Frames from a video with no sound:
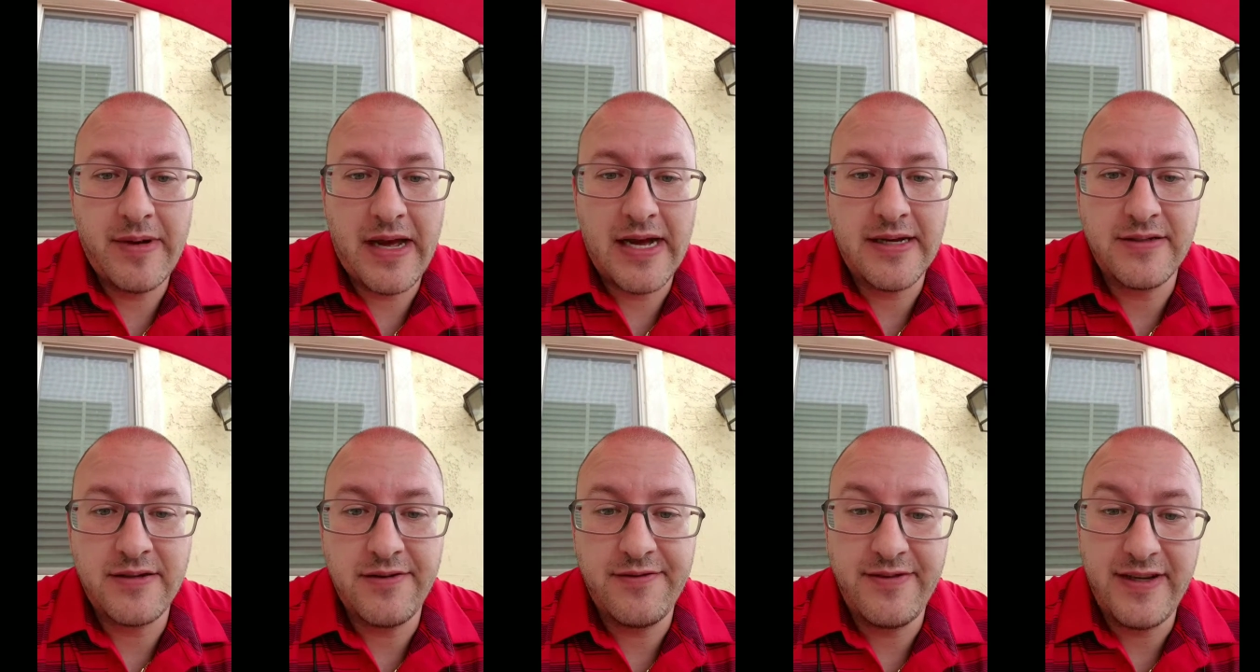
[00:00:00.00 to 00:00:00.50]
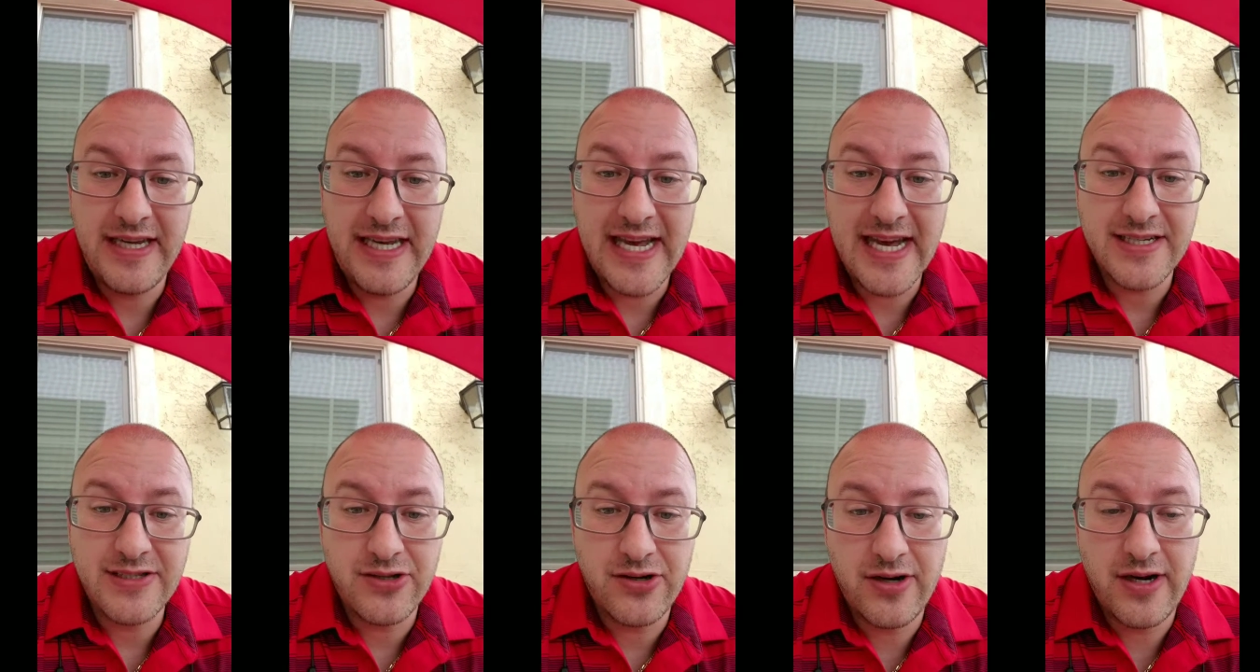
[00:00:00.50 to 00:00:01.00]
As of
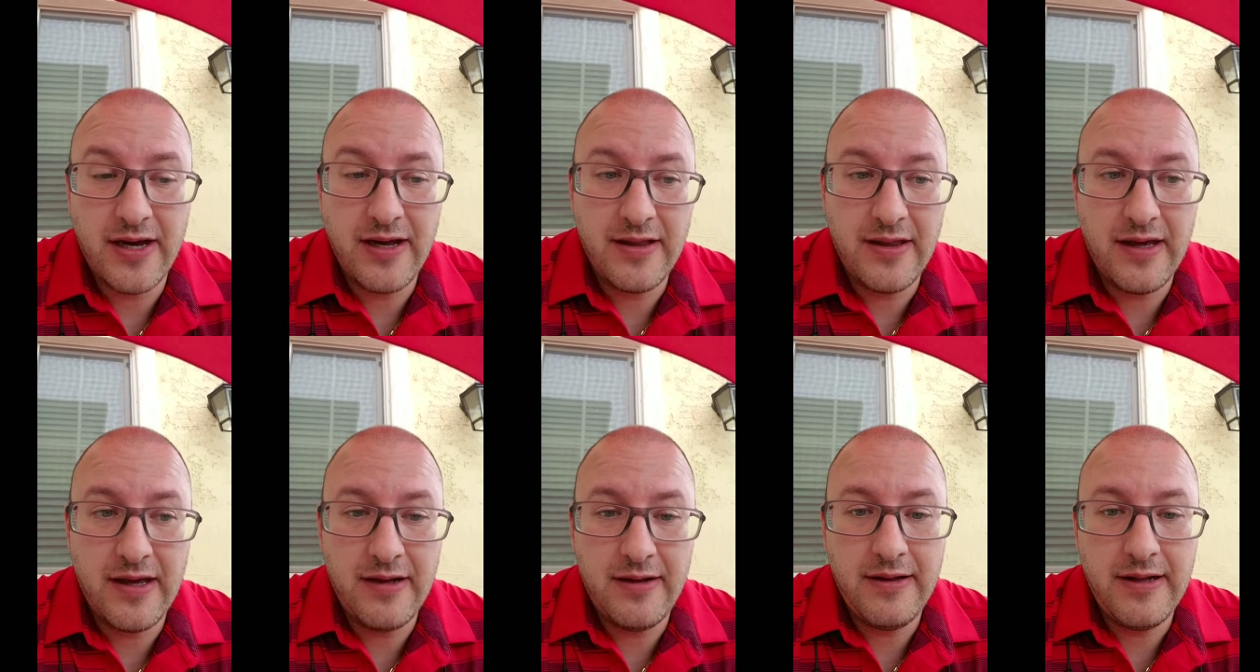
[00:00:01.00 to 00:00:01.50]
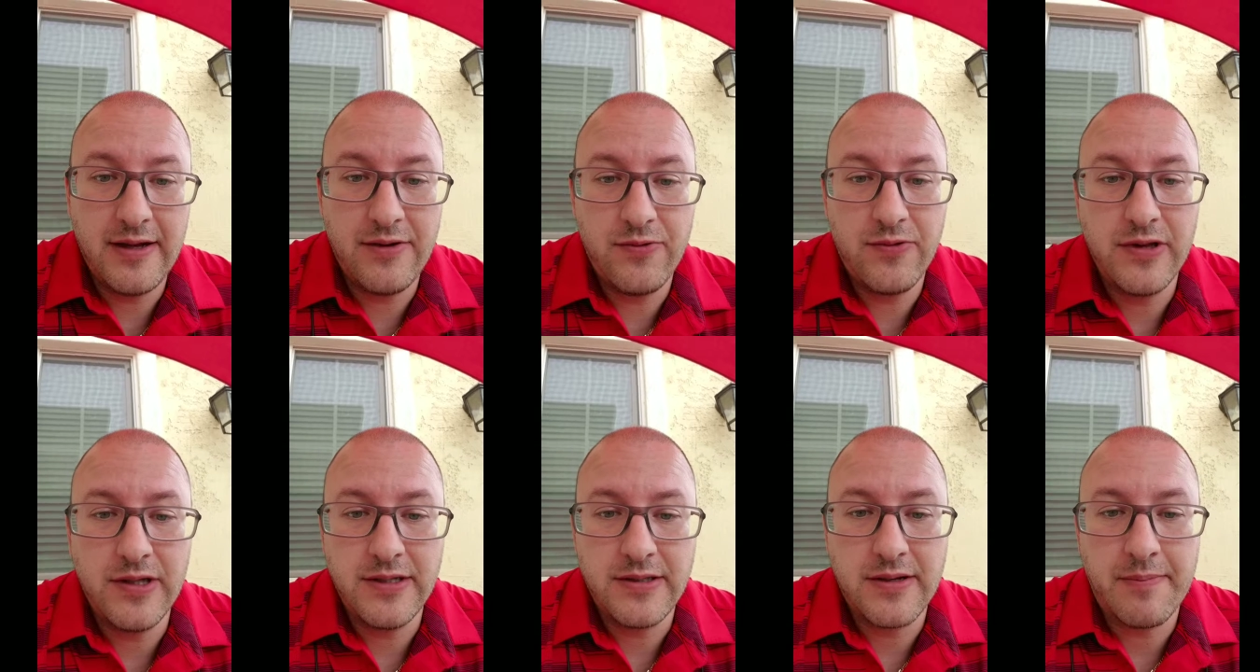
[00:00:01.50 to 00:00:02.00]
yesterday, they did
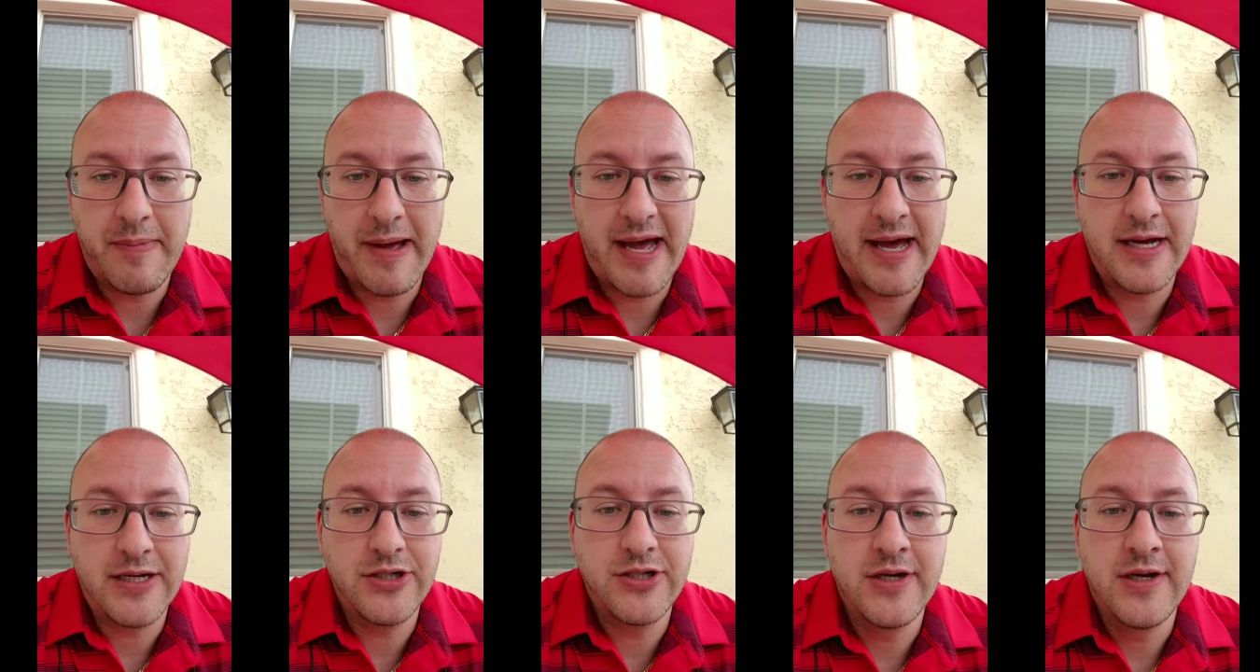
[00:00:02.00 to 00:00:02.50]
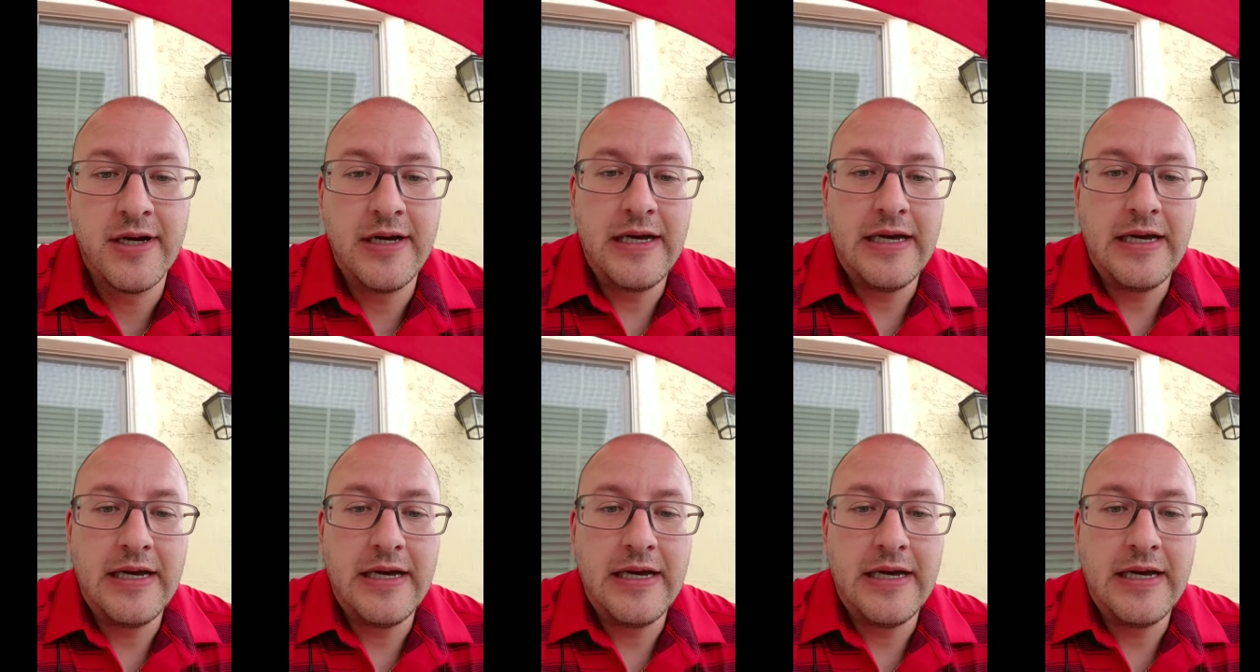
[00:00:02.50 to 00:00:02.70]
release a patch.